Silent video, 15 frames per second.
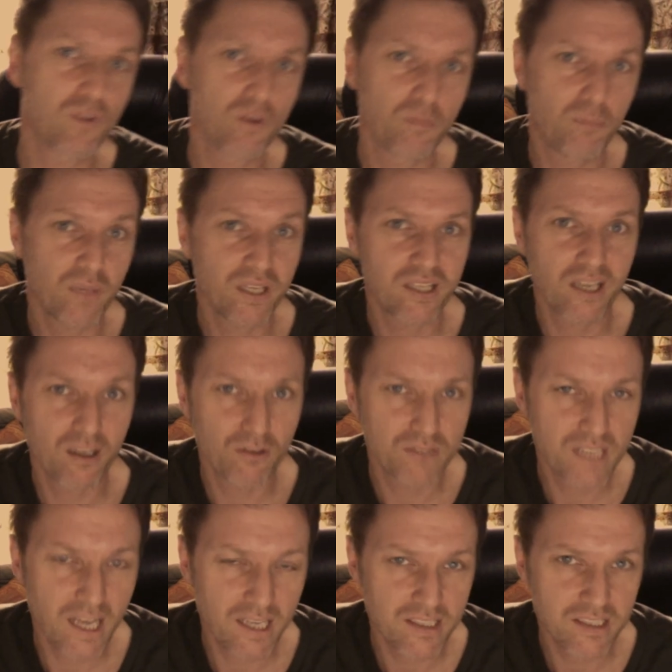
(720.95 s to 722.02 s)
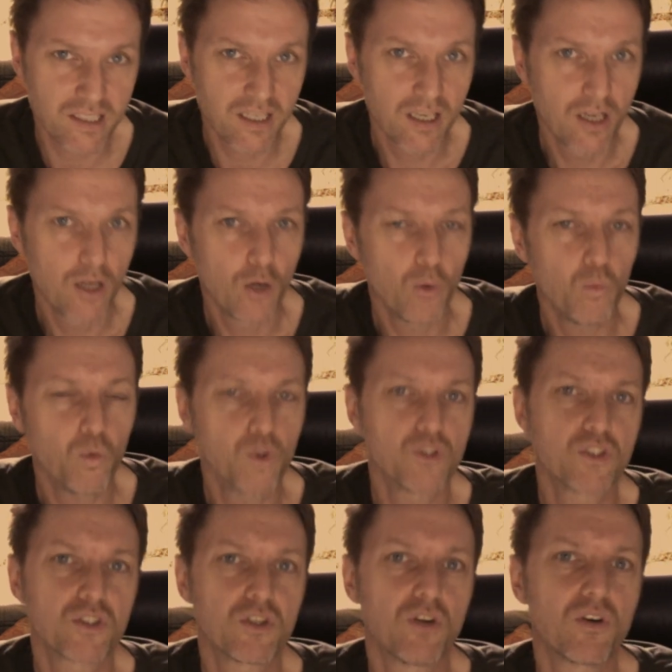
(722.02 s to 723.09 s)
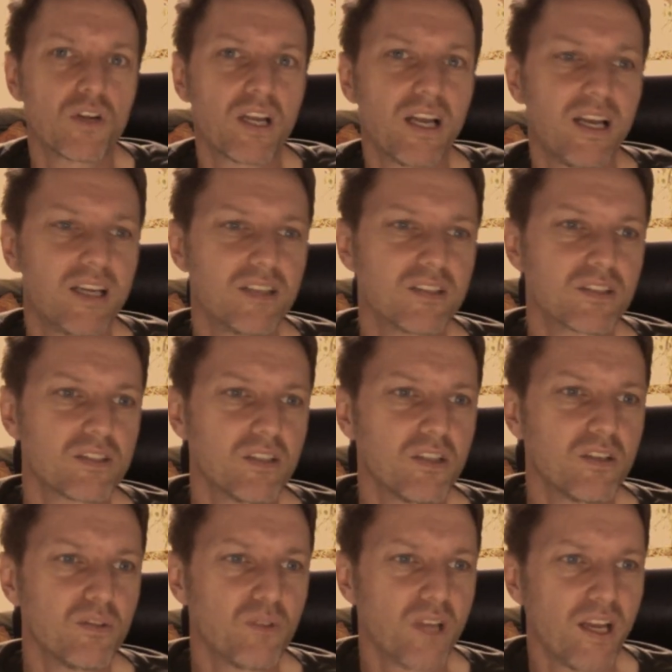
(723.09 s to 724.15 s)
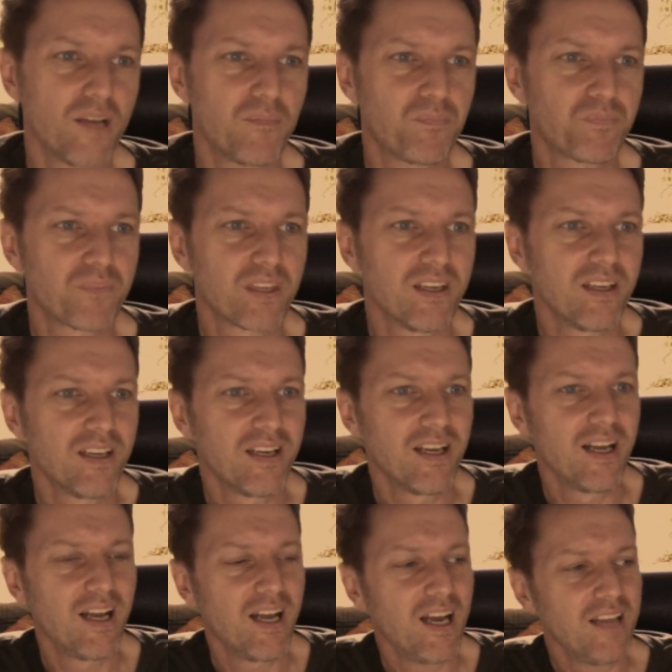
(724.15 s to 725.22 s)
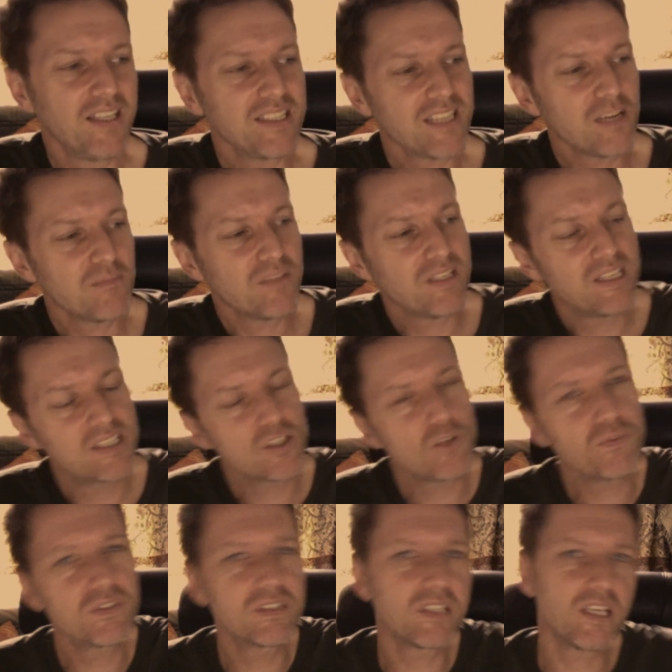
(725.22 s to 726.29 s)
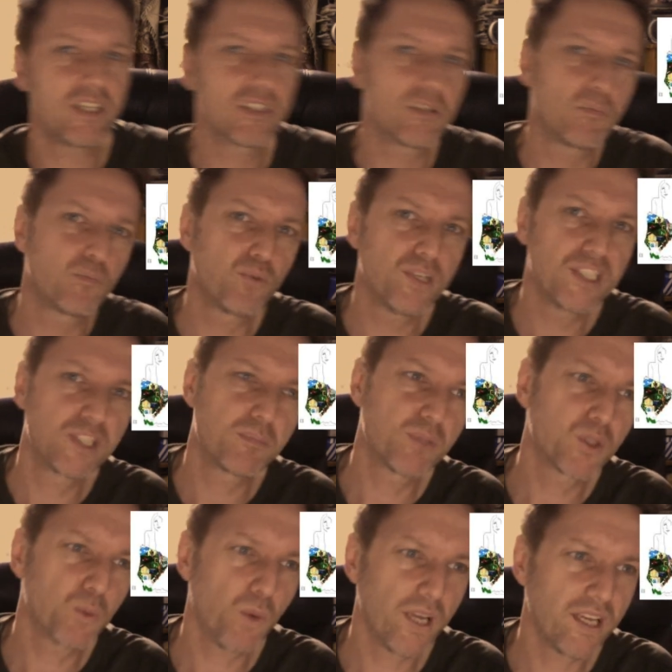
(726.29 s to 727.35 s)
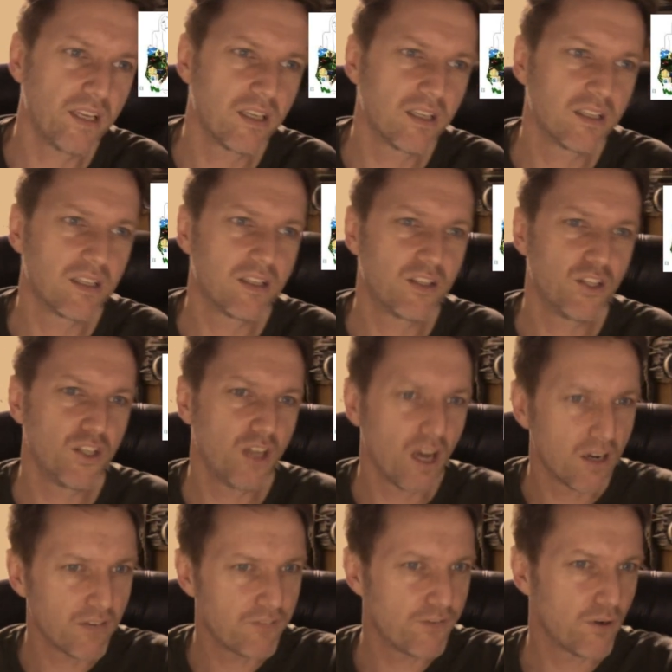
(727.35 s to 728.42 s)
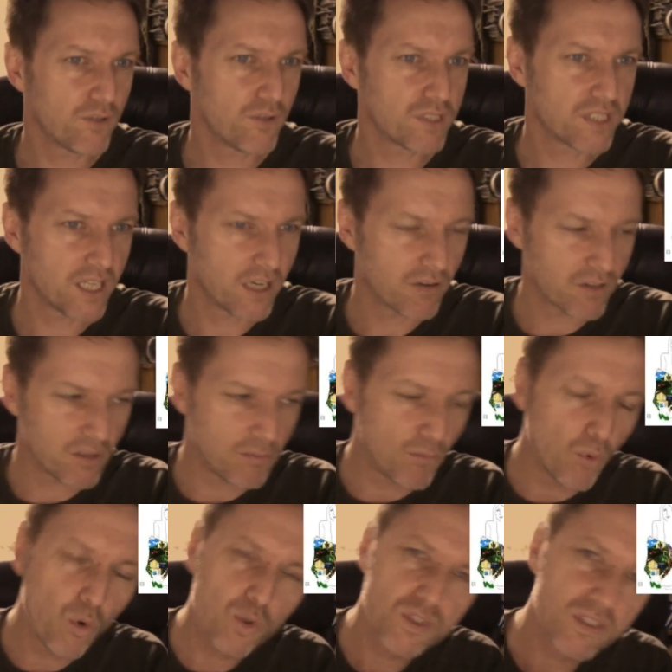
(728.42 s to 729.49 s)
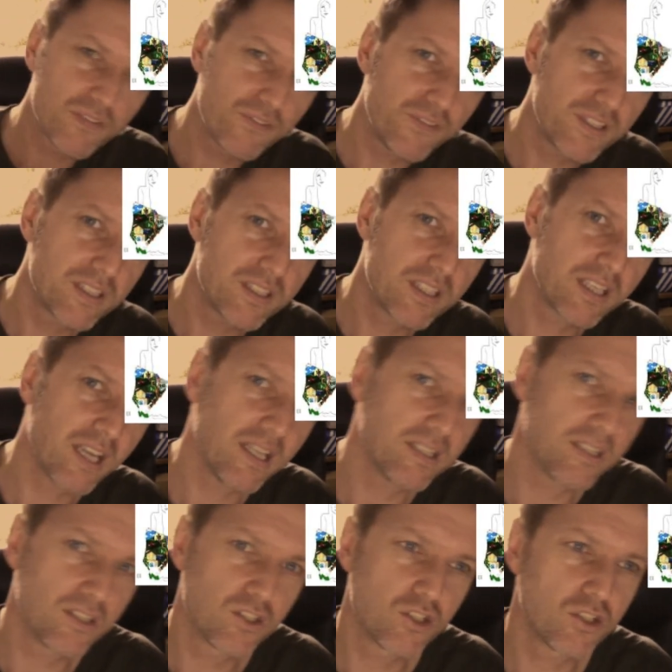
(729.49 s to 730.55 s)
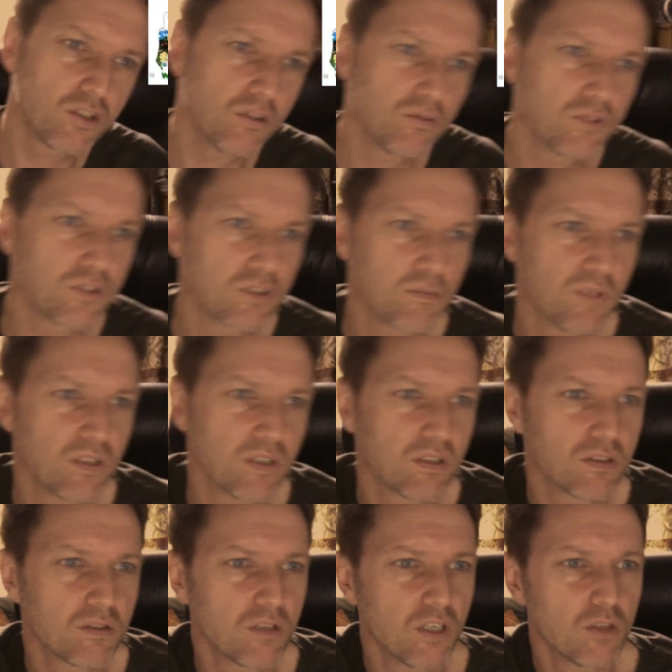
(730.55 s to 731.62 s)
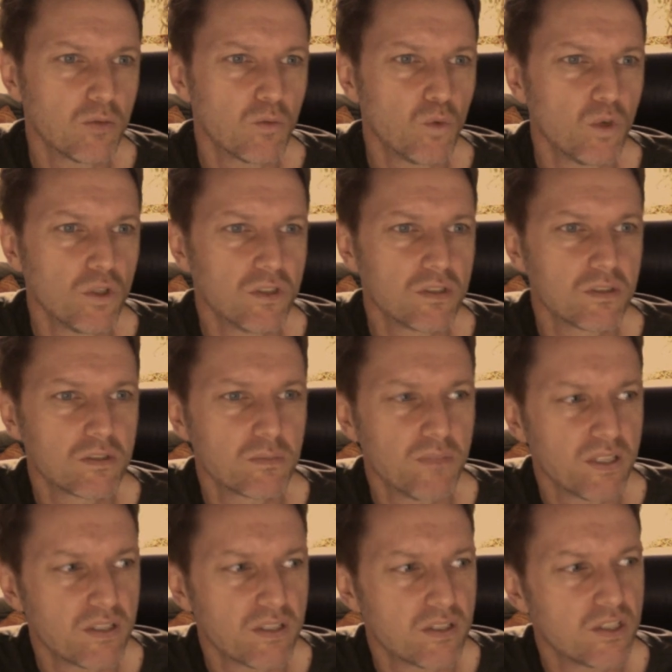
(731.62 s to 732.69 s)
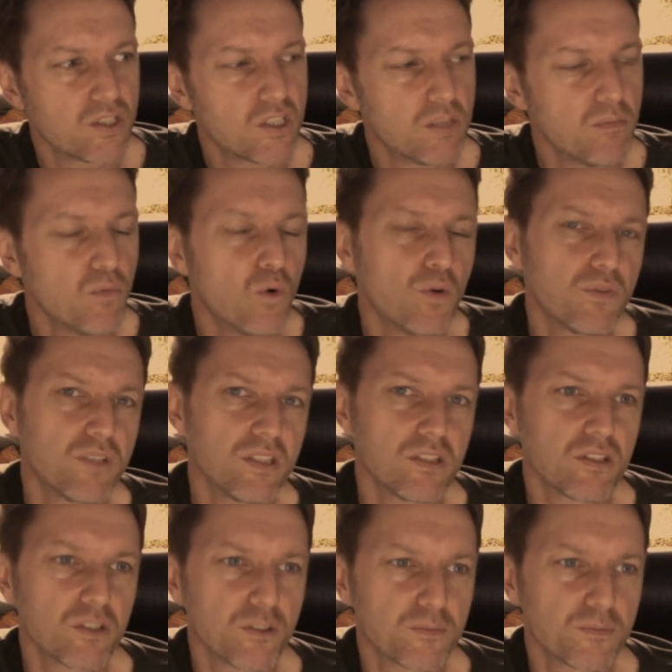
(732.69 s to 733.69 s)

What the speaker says: Big Yellow Taxi, Woodstock, and The Circle Game. And this album, I think, is often seen as the bridge between the young folk singer and the more sophisticated tunesmith and wordsmith that she morphed into.